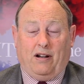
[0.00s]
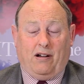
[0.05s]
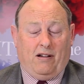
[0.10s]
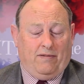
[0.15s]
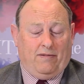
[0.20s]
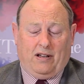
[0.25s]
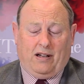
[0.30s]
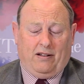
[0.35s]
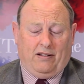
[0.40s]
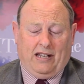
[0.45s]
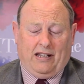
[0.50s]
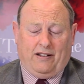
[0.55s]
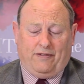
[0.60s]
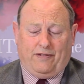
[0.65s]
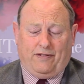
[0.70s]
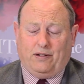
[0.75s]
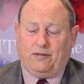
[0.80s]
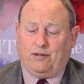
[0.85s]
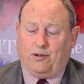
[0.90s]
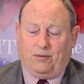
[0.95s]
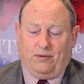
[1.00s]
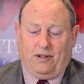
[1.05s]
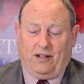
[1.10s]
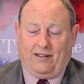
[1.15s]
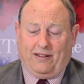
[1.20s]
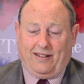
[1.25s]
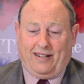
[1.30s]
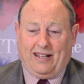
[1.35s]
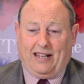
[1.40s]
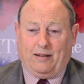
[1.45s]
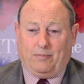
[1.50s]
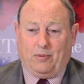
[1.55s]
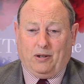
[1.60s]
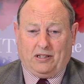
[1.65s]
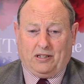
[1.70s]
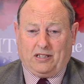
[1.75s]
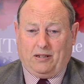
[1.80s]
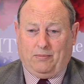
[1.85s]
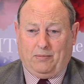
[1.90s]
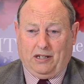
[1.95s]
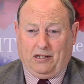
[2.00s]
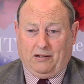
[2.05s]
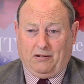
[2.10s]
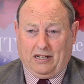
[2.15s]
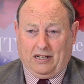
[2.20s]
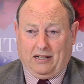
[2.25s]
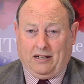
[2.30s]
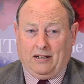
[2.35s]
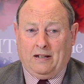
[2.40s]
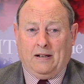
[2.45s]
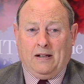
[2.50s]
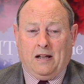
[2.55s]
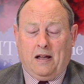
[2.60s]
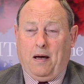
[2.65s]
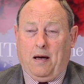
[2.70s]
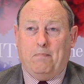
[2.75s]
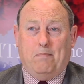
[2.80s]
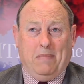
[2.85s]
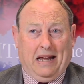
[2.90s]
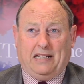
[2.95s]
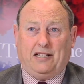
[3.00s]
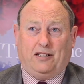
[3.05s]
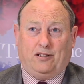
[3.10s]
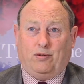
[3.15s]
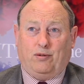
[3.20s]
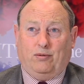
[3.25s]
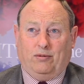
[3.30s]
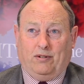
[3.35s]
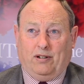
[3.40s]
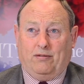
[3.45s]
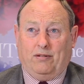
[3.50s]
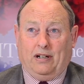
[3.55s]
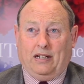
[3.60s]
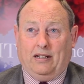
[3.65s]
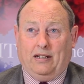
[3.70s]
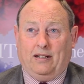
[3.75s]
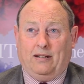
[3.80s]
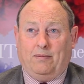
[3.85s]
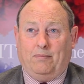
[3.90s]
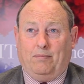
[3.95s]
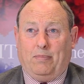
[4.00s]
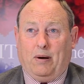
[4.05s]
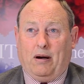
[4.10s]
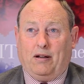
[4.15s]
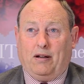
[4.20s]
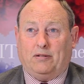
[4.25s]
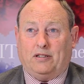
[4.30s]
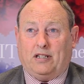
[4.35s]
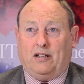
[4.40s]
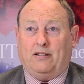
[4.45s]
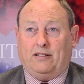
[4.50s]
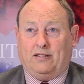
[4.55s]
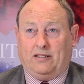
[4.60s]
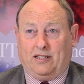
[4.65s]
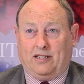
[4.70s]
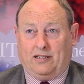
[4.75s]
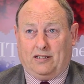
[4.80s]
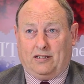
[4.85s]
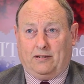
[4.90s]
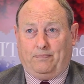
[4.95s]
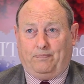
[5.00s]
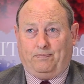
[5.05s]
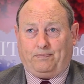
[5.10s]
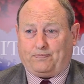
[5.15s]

I only had a phone call the other day by somebody who had a medical degree in biosciences.